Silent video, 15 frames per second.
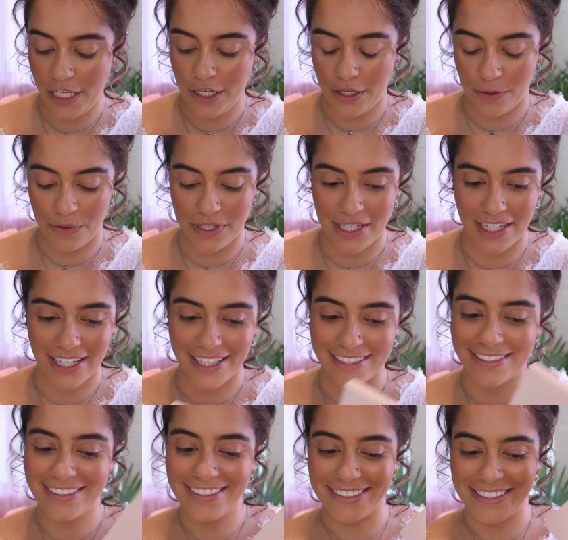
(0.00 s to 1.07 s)

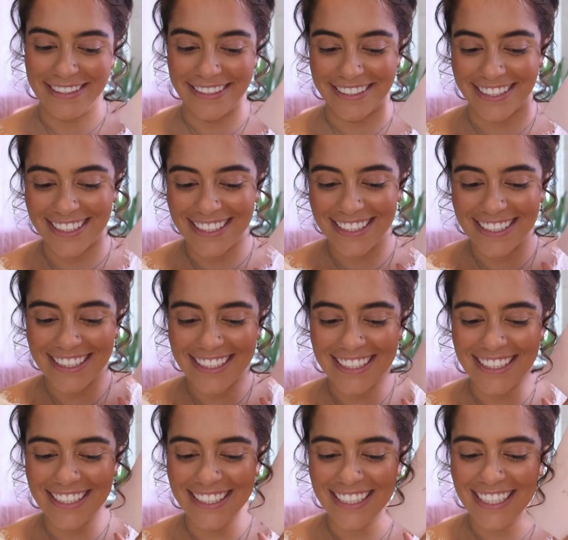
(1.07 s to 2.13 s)
using,
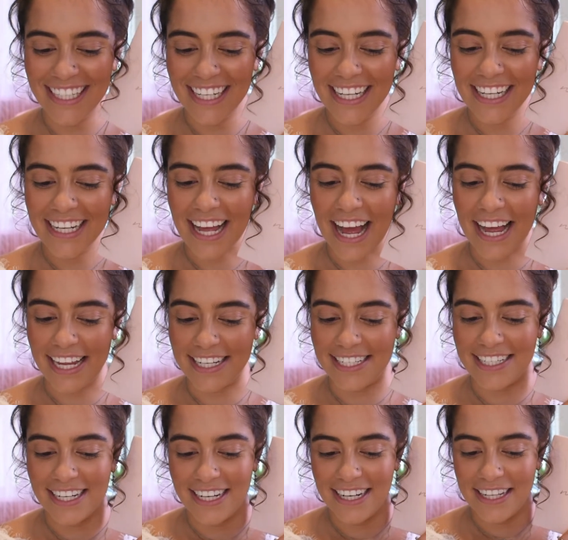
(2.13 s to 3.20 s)

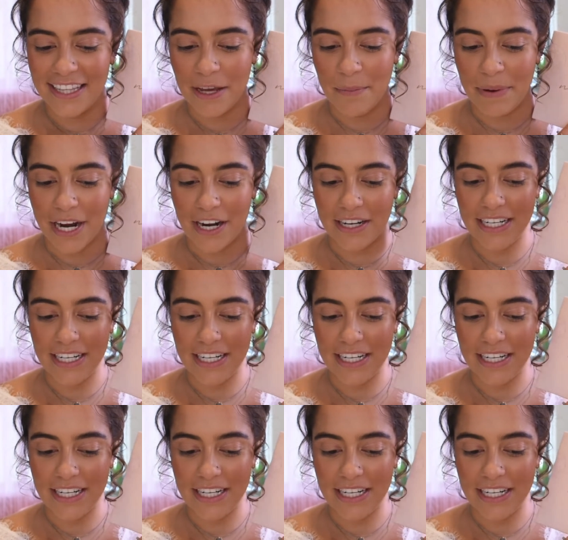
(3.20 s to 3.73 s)
guys, the Bare